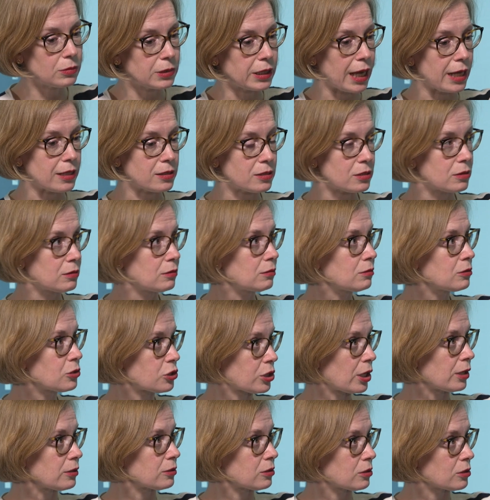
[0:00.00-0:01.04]
get
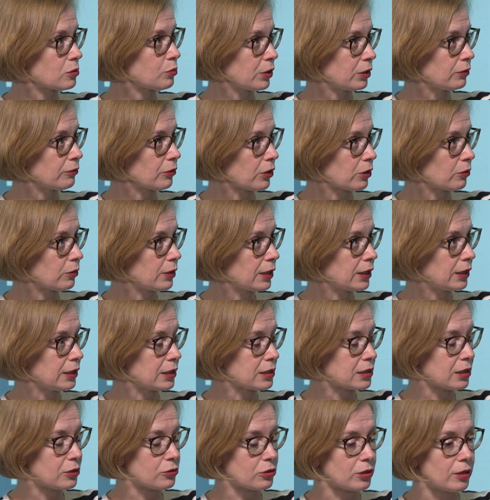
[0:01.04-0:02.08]
shelters built very quickly,
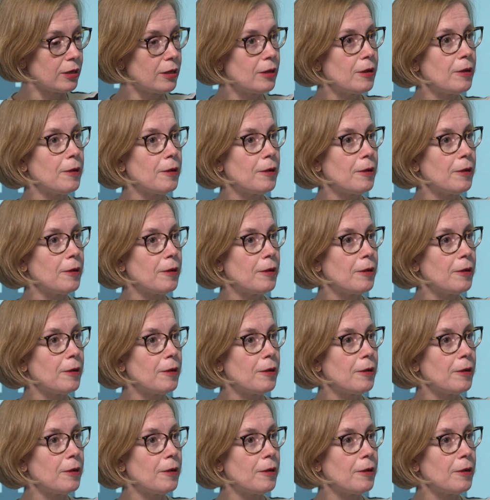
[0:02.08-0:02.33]
etc.